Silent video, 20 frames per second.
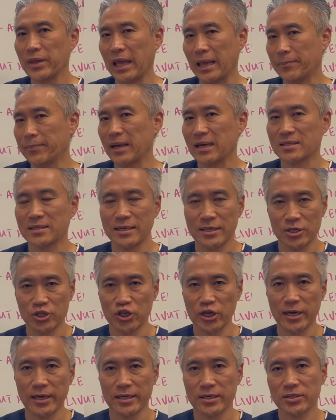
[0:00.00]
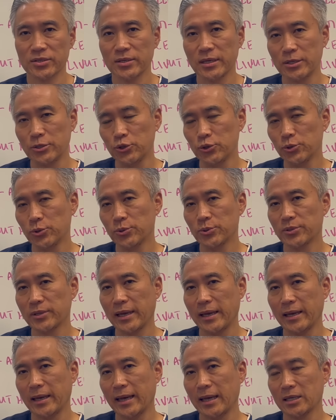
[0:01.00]
Apex Energetics and use
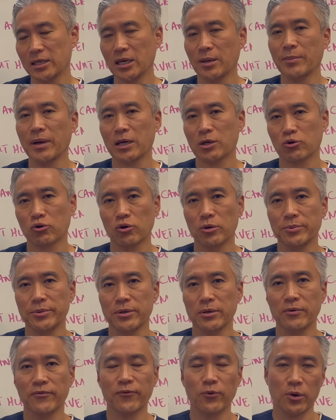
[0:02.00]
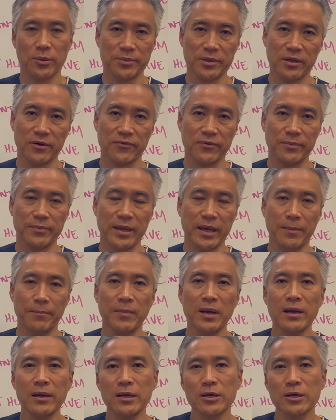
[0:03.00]
a antimicrobial formula from them.